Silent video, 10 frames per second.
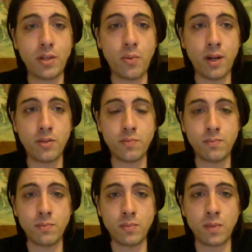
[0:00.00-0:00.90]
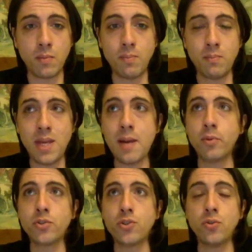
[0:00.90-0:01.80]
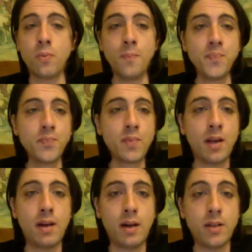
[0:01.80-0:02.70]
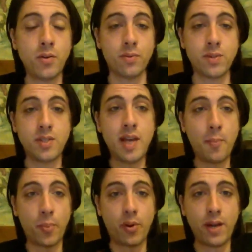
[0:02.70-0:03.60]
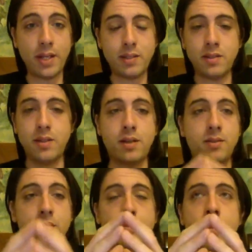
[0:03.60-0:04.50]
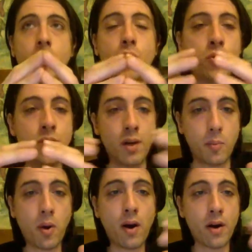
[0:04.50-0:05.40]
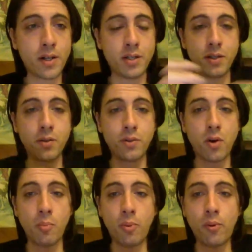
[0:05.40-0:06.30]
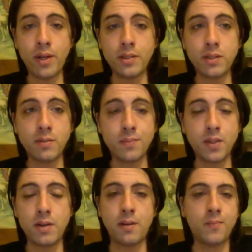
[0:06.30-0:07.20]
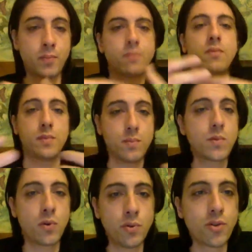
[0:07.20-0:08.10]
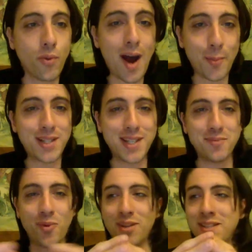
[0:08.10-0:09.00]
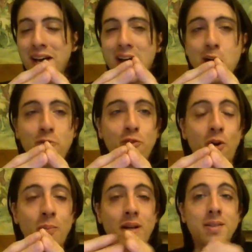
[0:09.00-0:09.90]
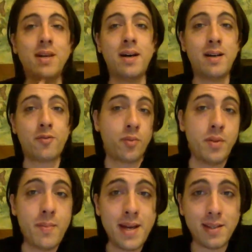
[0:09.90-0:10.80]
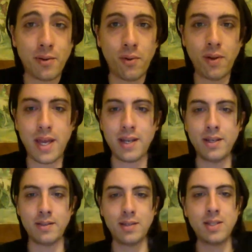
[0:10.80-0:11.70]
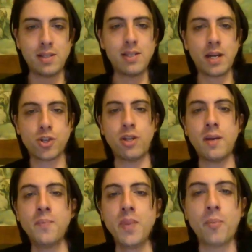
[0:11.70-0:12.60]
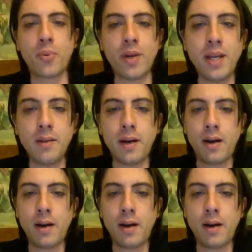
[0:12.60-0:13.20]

You wanna be able to separate the good part, the good component, and the good grappa at that point from the methanol, and this is actually pretty